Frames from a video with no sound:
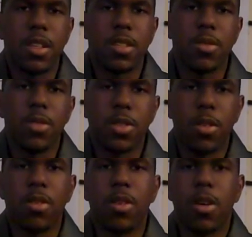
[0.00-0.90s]
is and what's
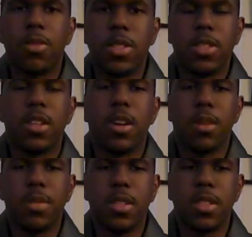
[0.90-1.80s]
going on with these
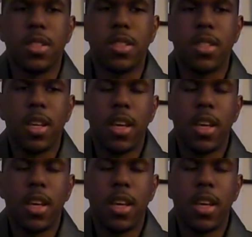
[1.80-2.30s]
JRPGs